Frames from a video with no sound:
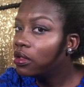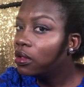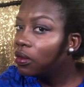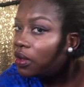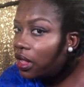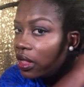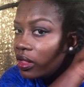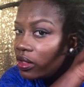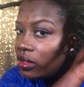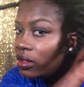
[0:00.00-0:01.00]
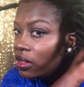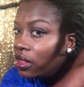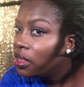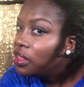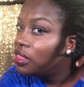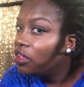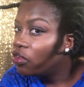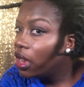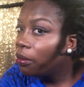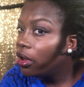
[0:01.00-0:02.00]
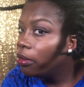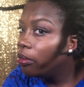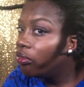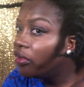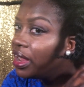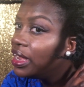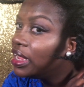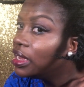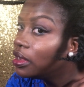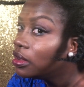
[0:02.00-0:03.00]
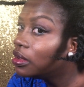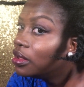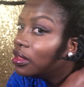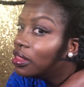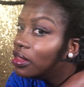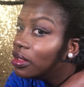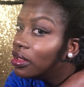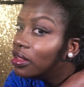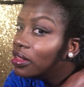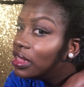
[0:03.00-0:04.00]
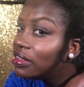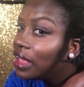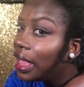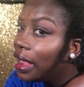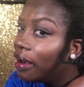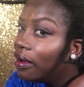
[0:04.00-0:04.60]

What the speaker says: Okay, this one I'm going to be braiding this hair.